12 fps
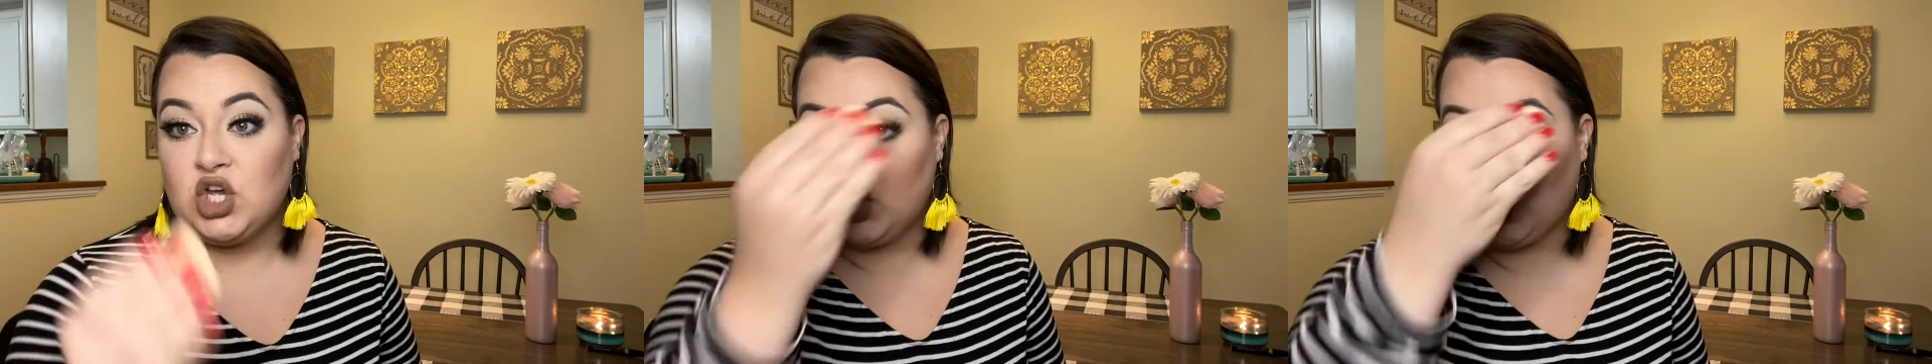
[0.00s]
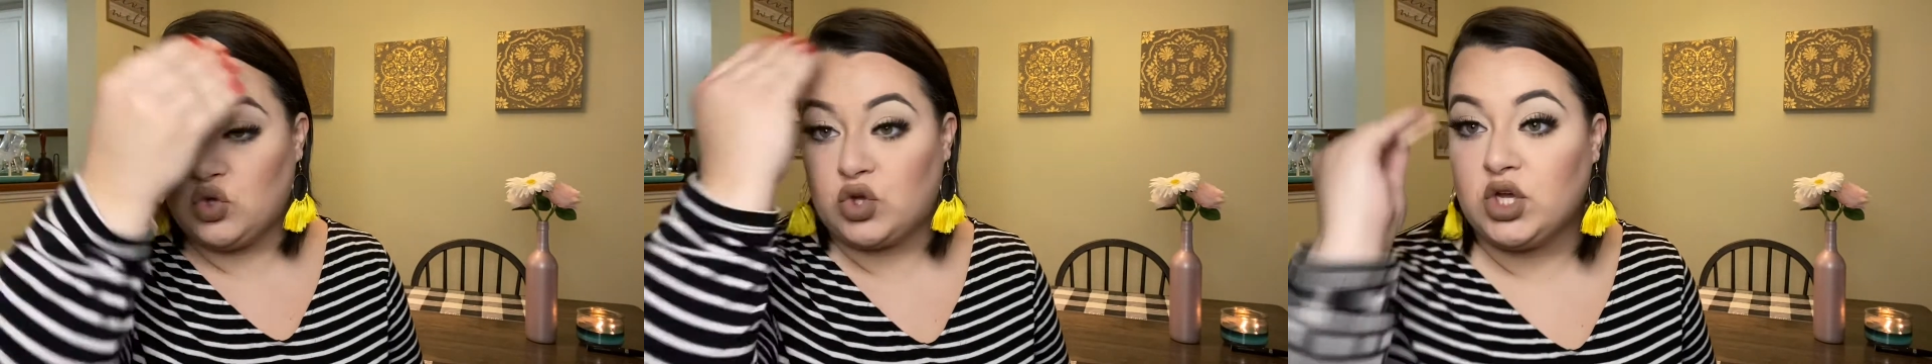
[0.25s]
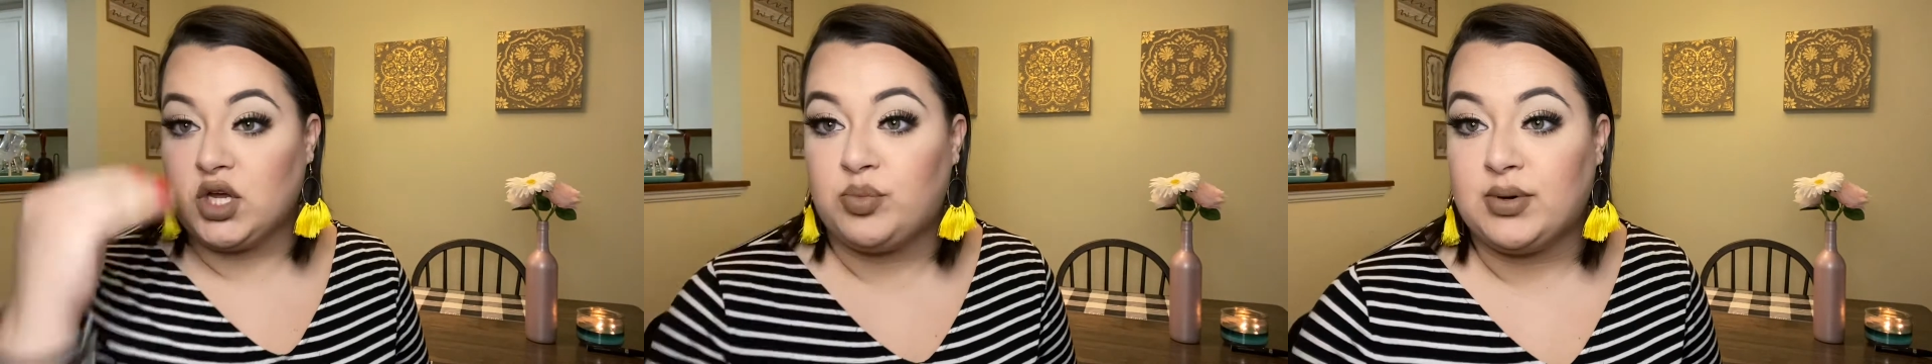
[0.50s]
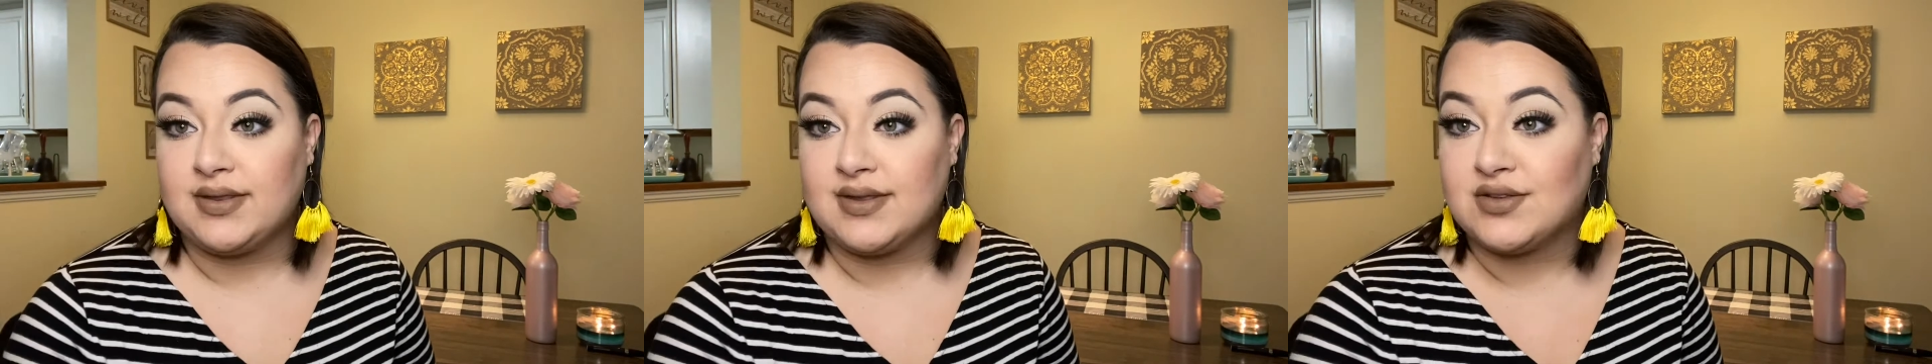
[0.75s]
You could
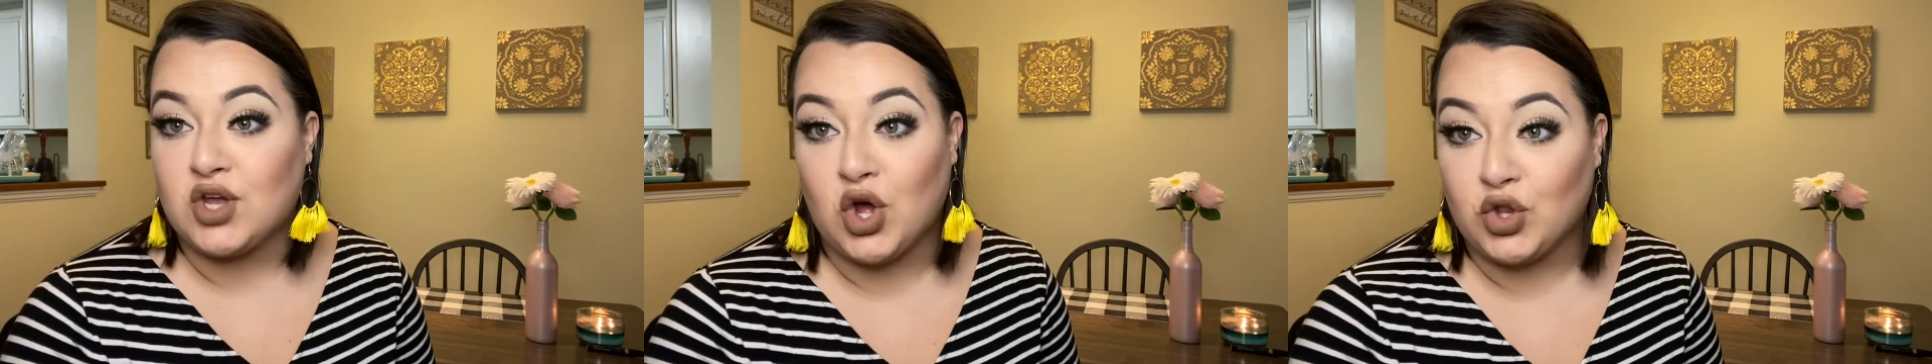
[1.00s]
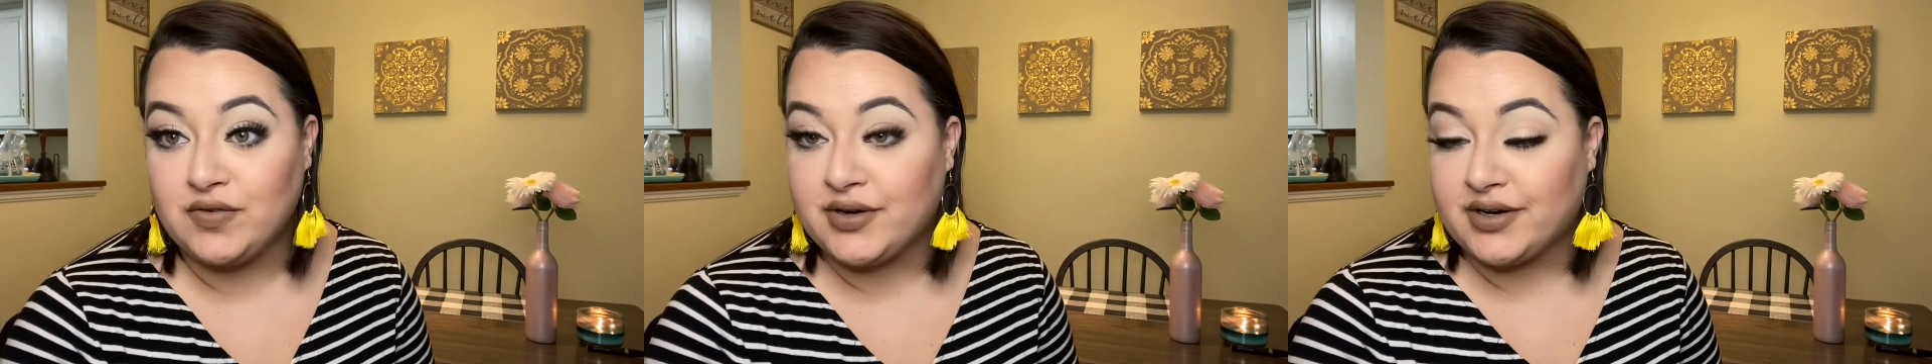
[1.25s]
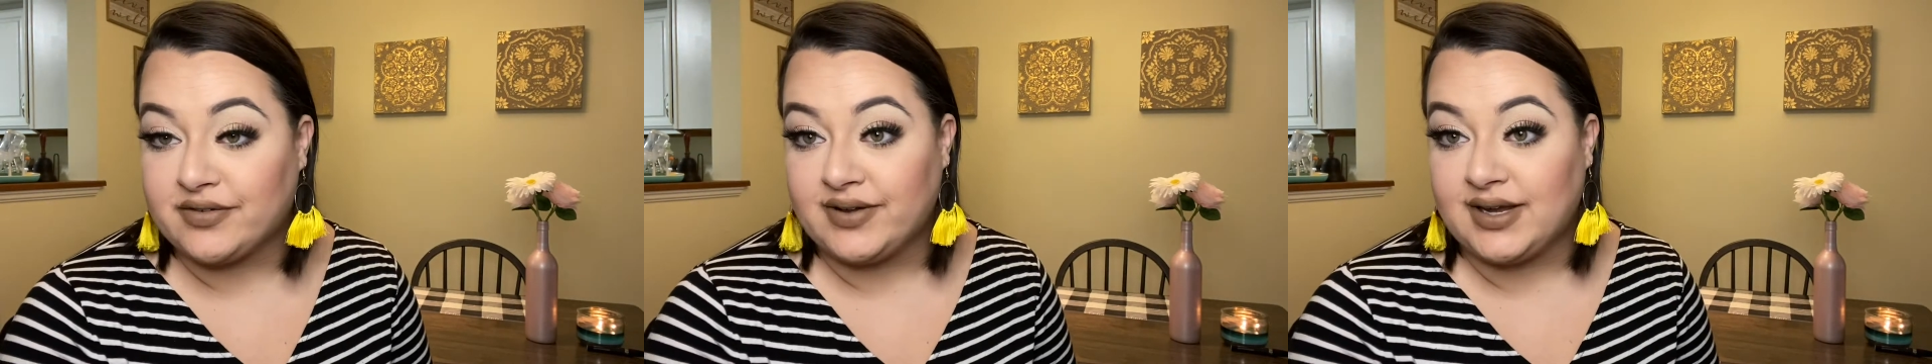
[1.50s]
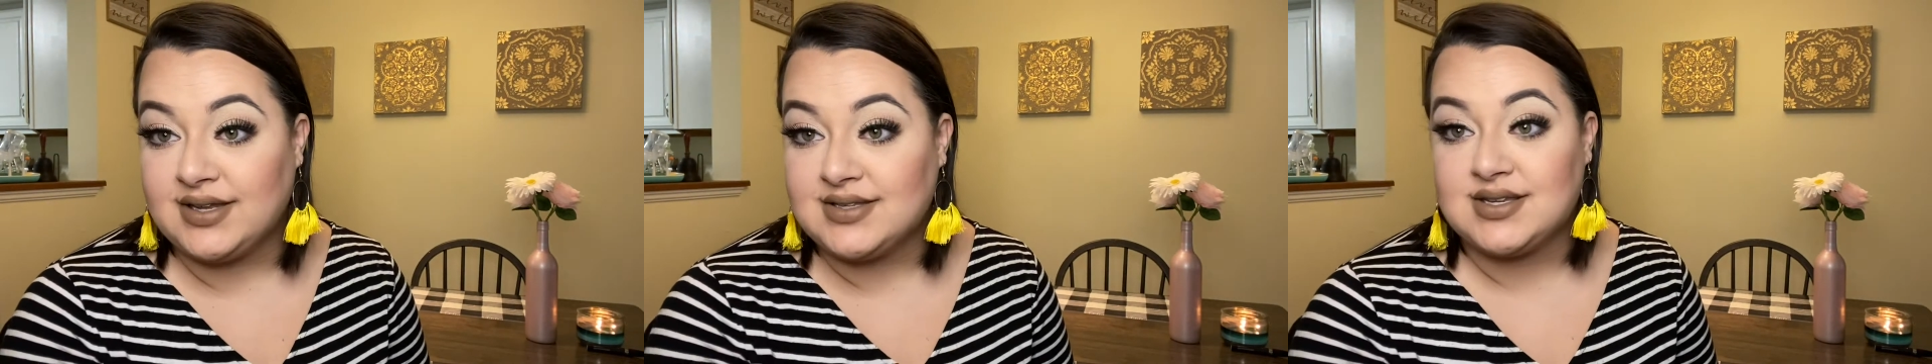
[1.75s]
put this all over your
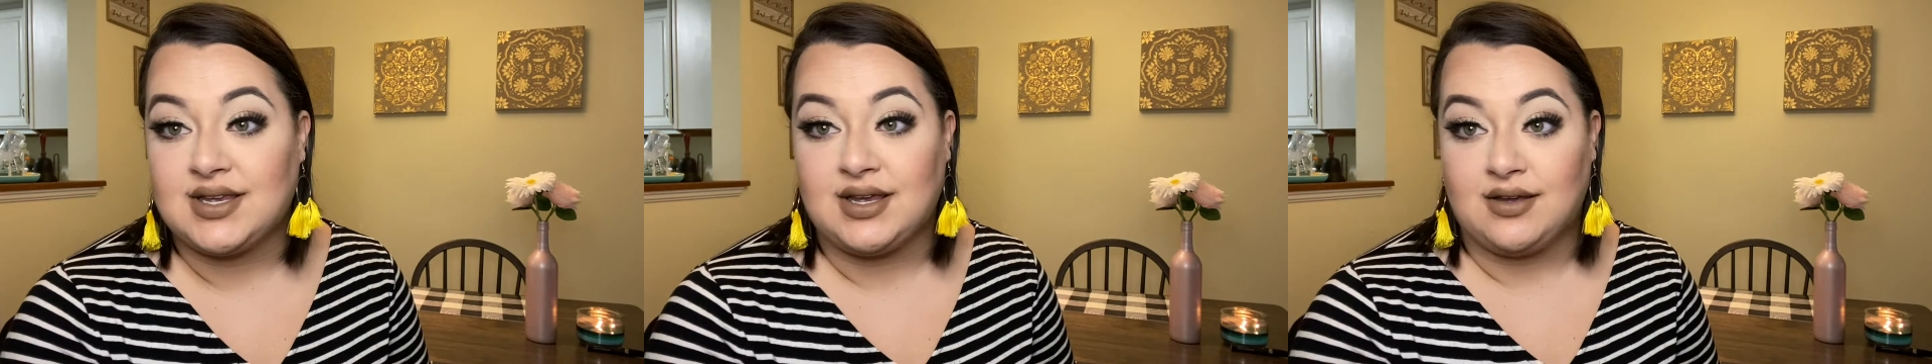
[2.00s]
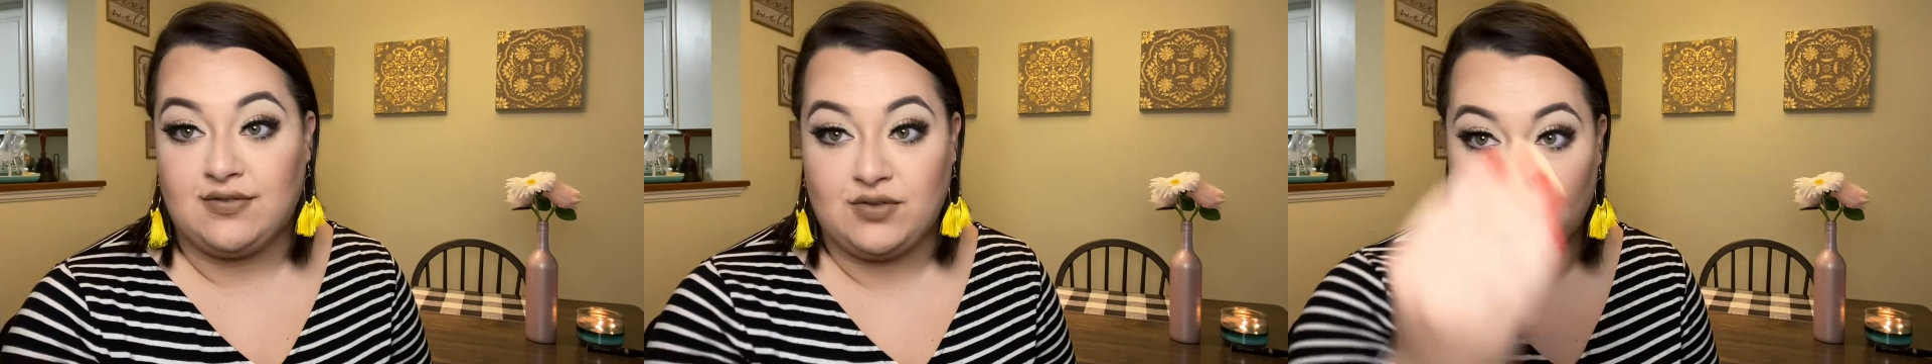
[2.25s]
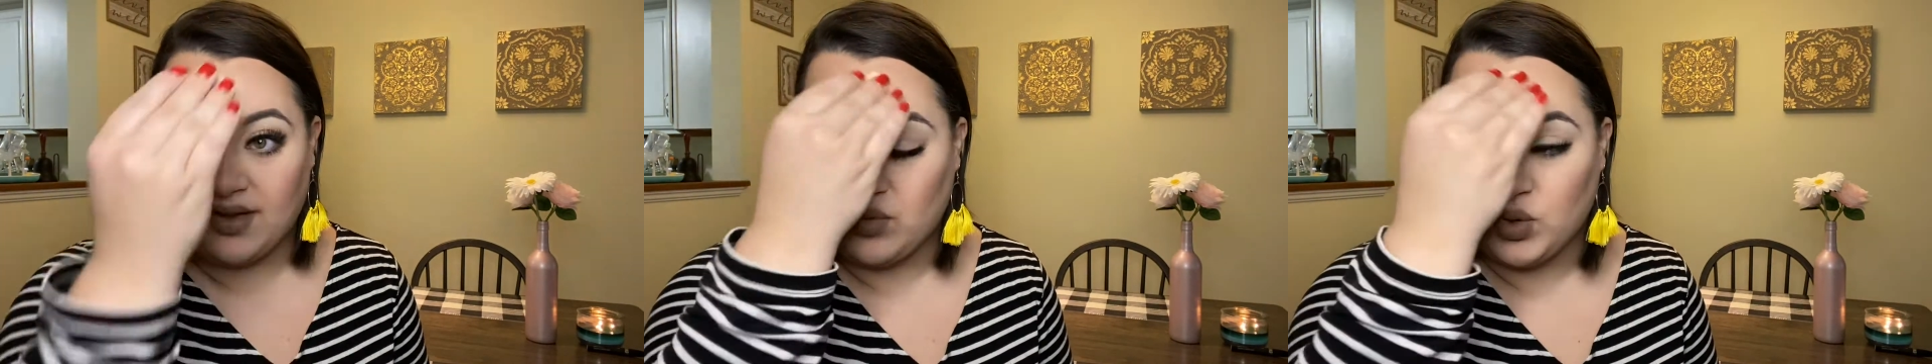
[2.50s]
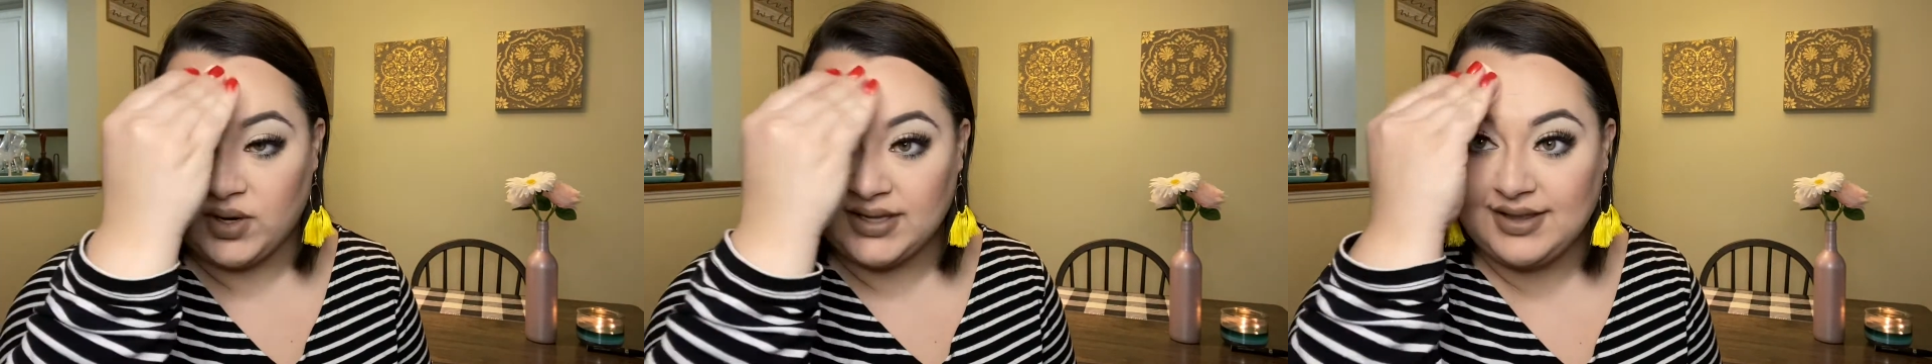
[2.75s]
face if you have
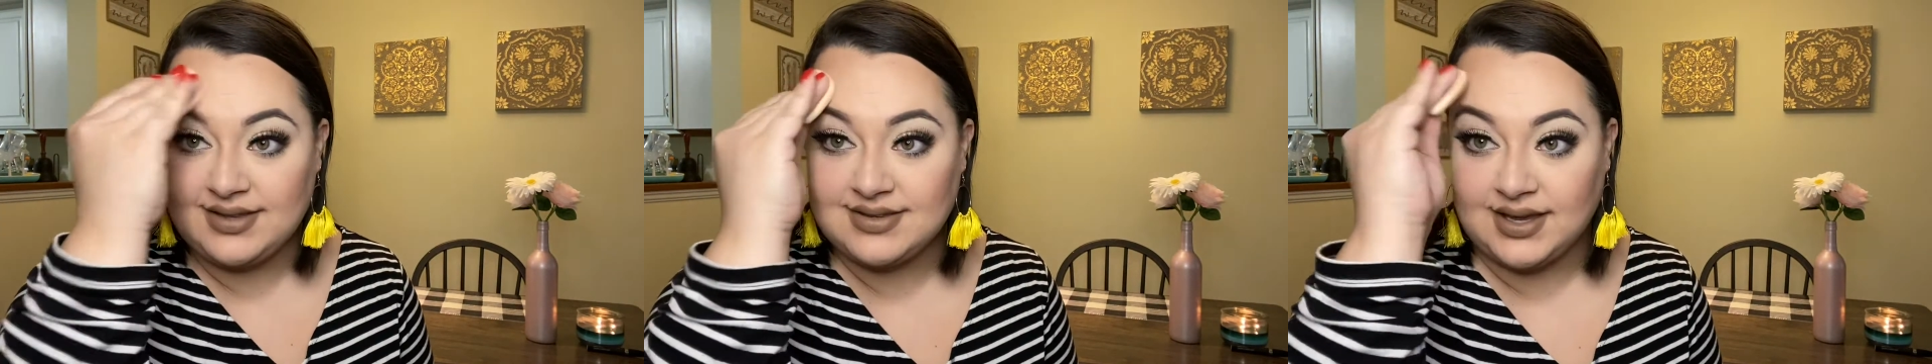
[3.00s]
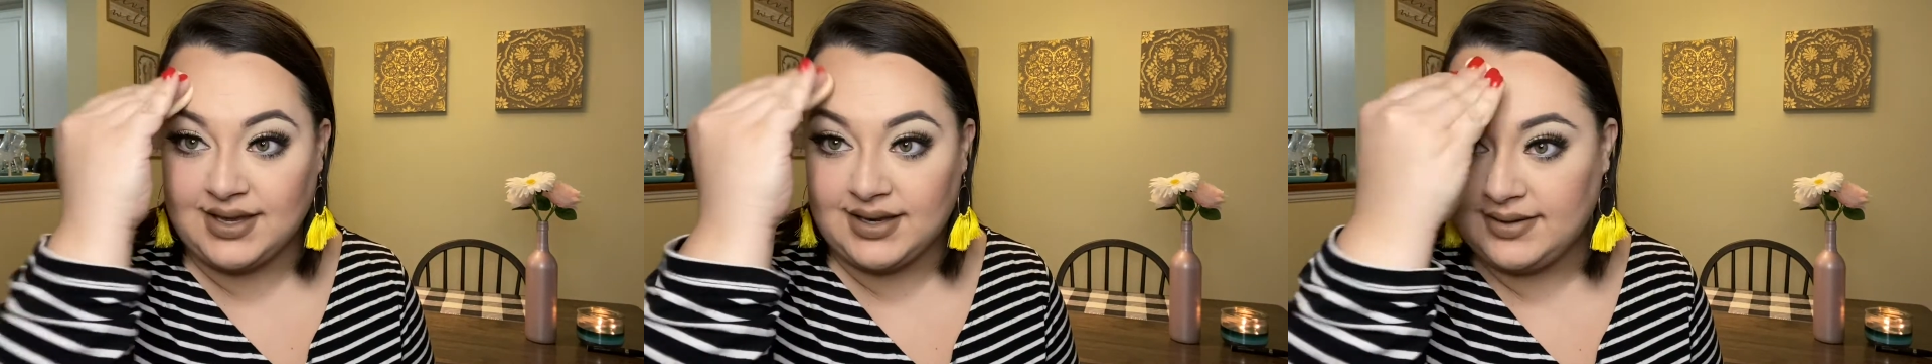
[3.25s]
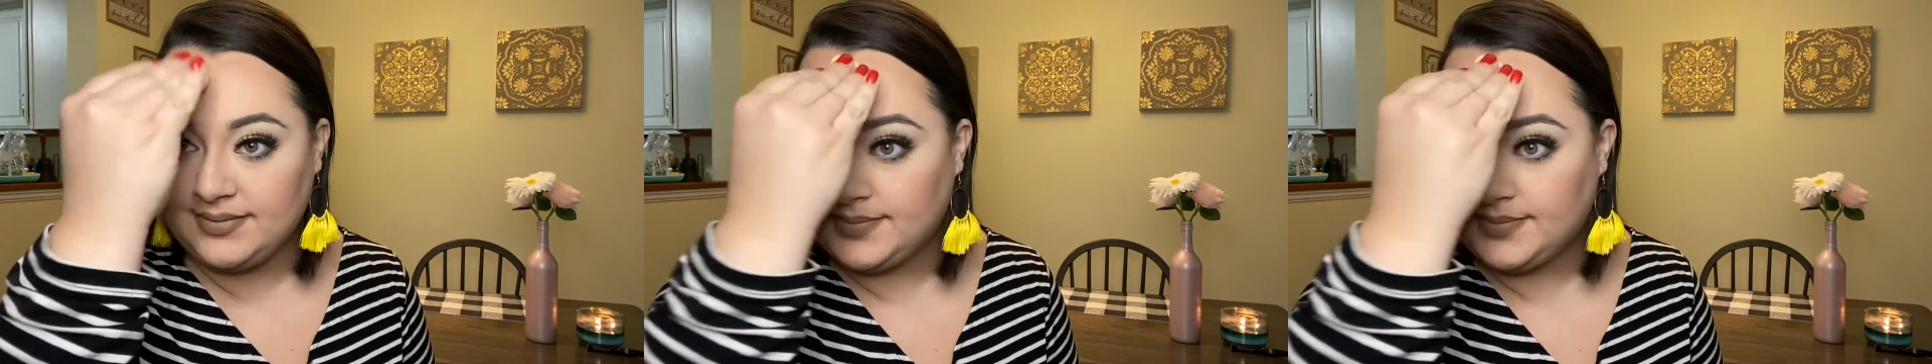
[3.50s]
oily skin